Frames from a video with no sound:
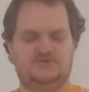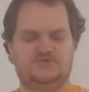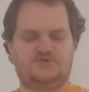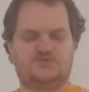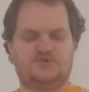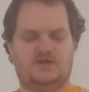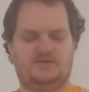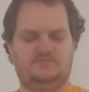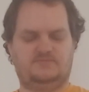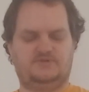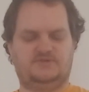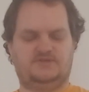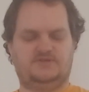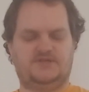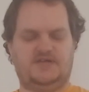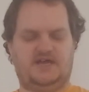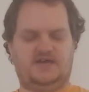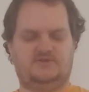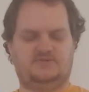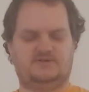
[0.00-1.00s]
Tremble,
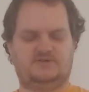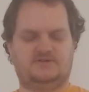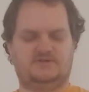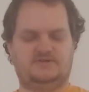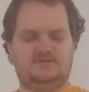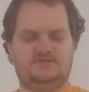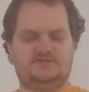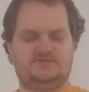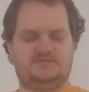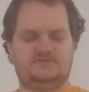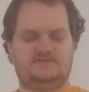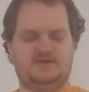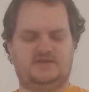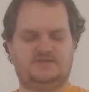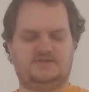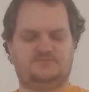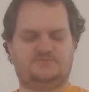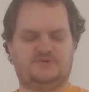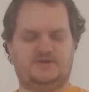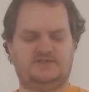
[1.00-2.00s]
thou earth,
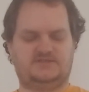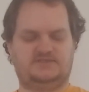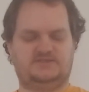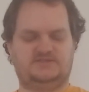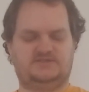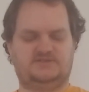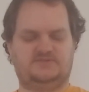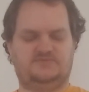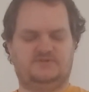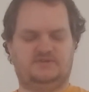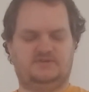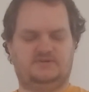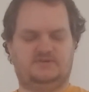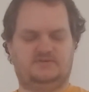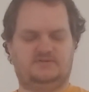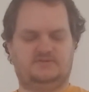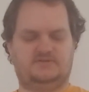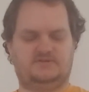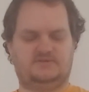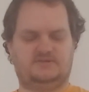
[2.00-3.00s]
at the presence of the
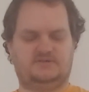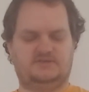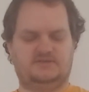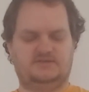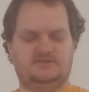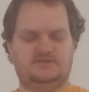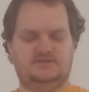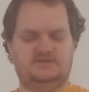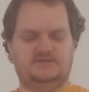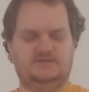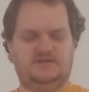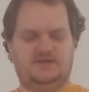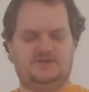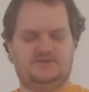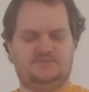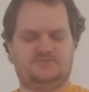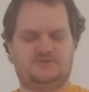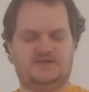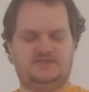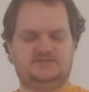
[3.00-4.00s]
Lord,
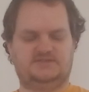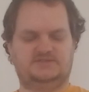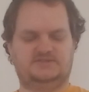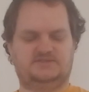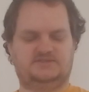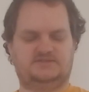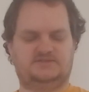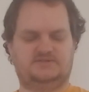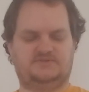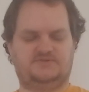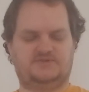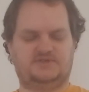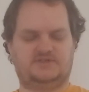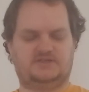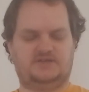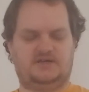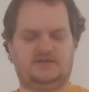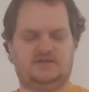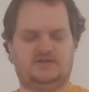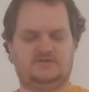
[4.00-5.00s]
at the presence of the
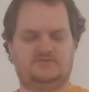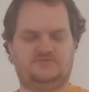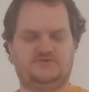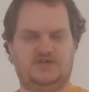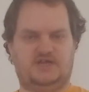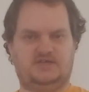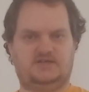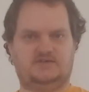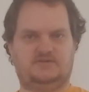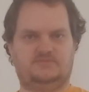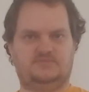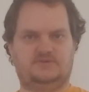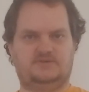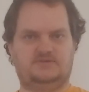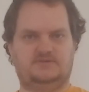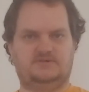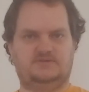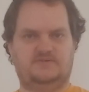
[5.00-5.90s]
God of Jacob,